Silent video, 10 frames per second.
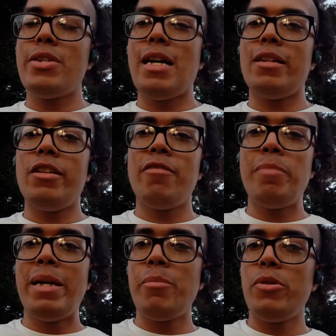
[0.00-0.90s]
I love
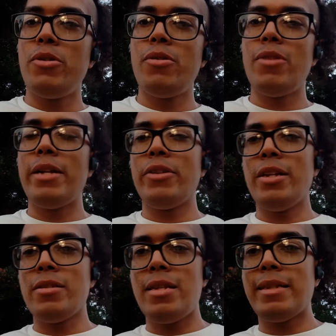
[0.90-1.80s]
bamboo and
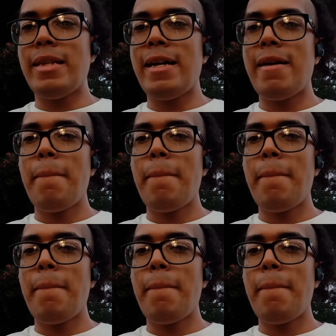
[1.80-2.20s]
things like that.